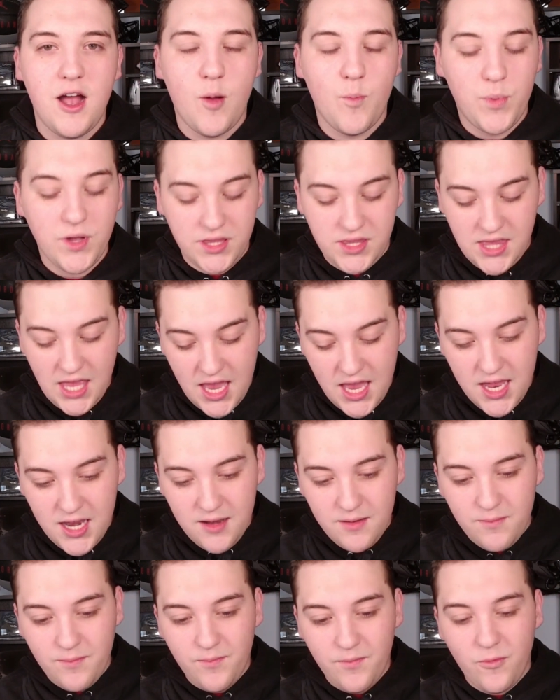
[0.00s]
But
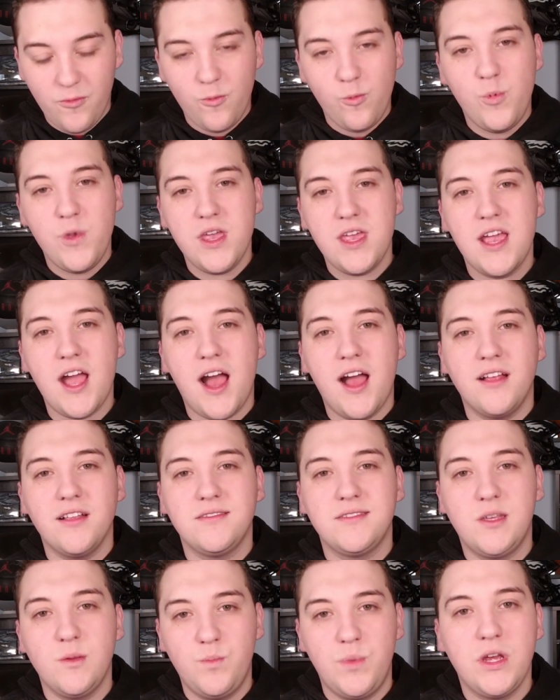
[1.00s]
then we got
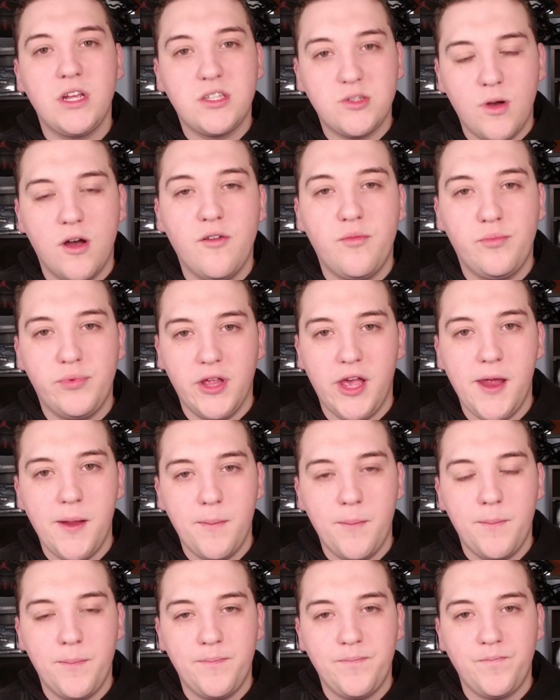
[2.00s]
to Big 12 play
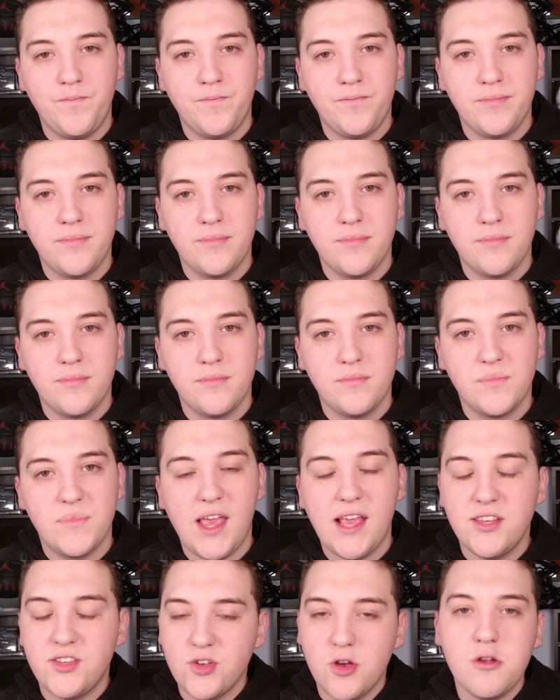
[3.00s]

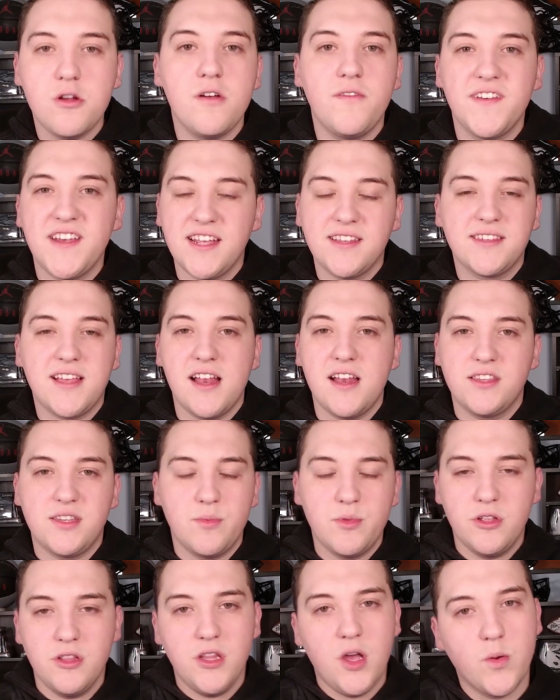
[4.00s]
they start off against kind of some
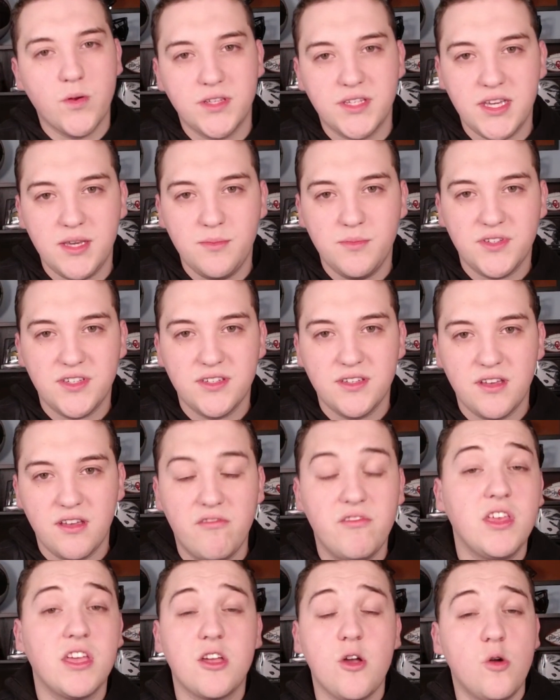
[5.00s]
of the lower teams. I
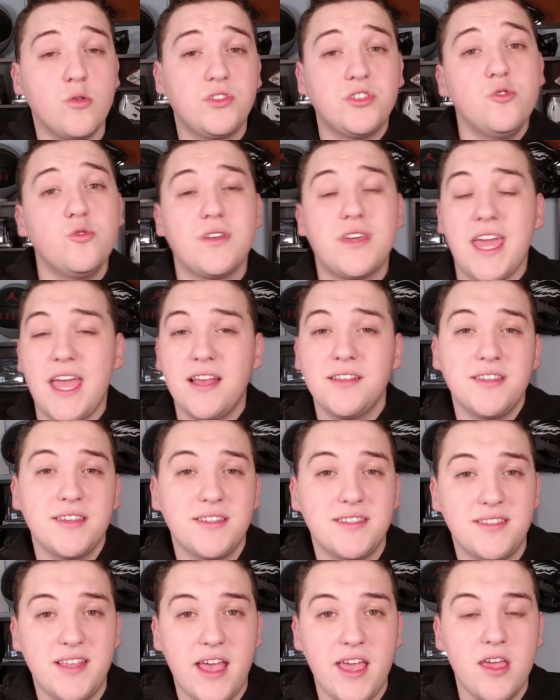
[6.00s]
mean, they go to Kansas
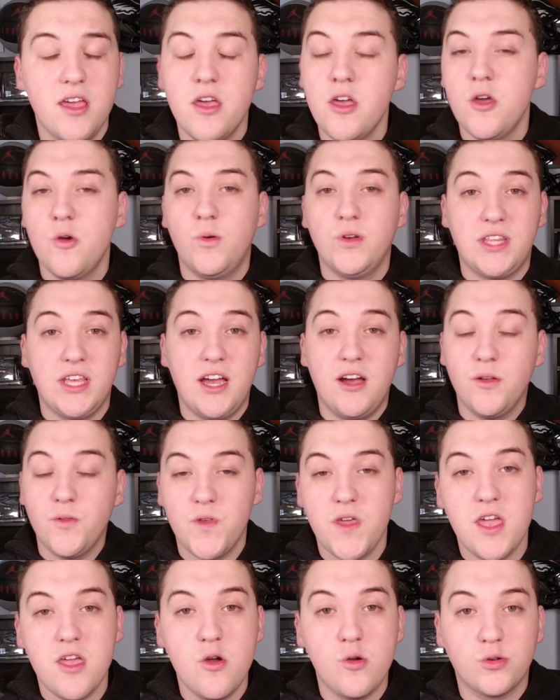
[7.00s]
State with a
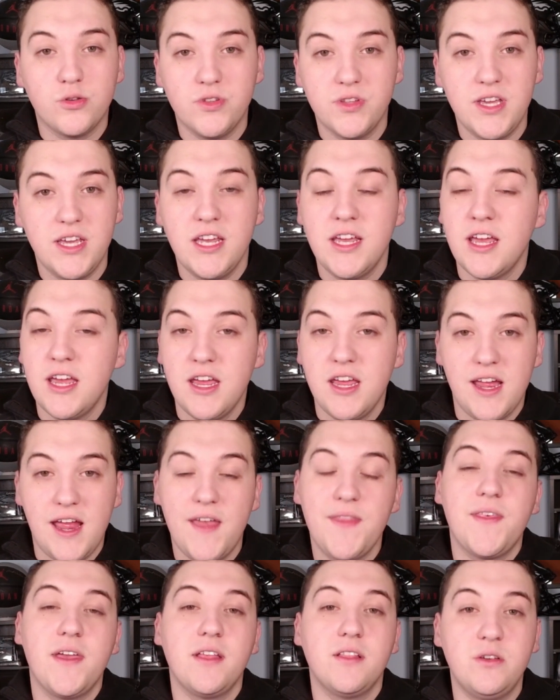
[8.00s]
healthy Ayoka Lee,
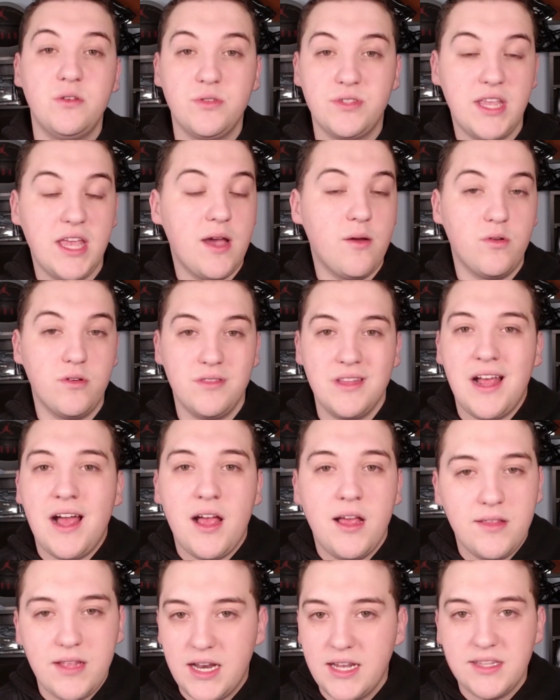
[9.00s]
and they lose that one.
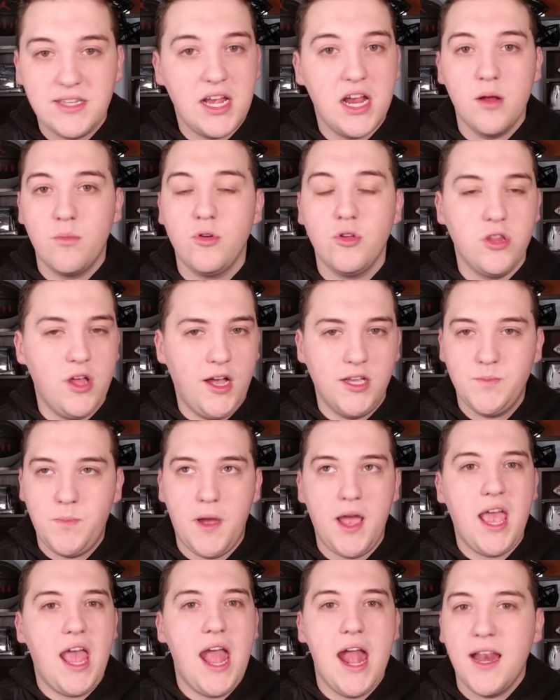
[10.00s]
Not not a terrible loss
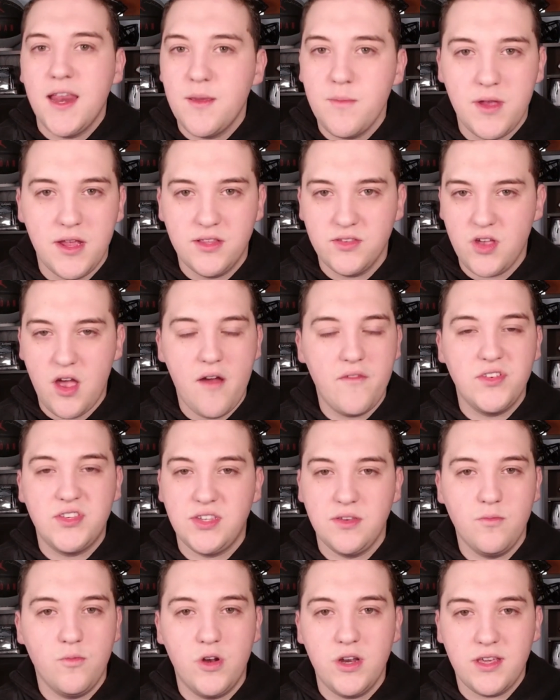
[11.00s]
by any means.
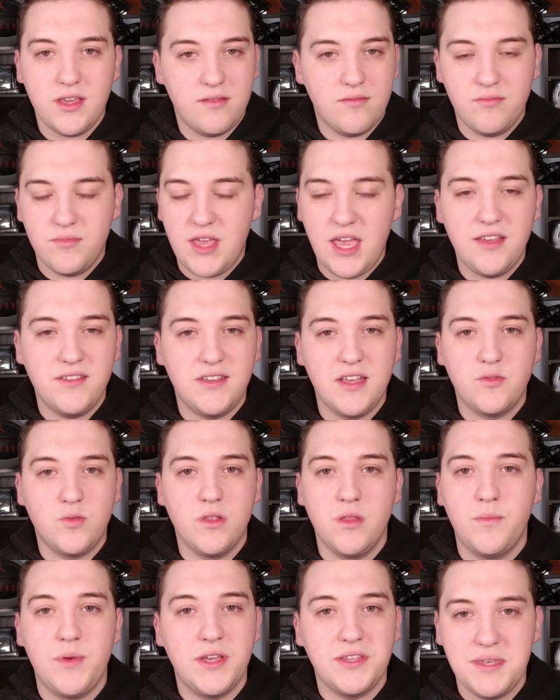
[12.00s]
Obviously, one K State's
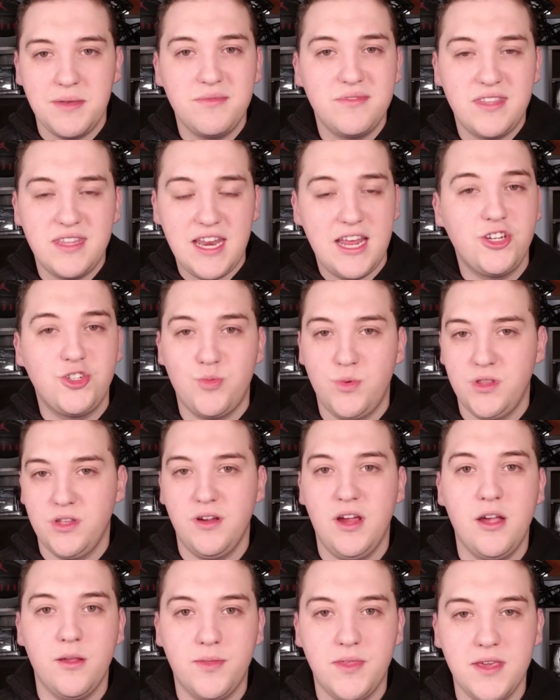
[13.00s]
one of the best teams in the nation when they're
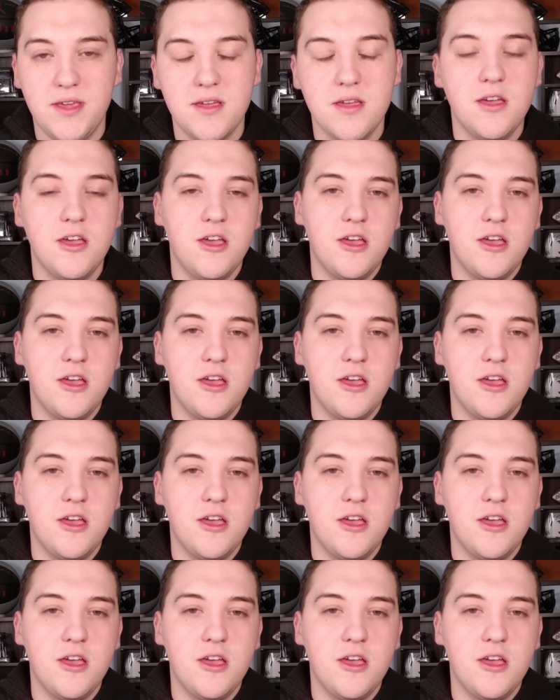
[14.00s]
healthy.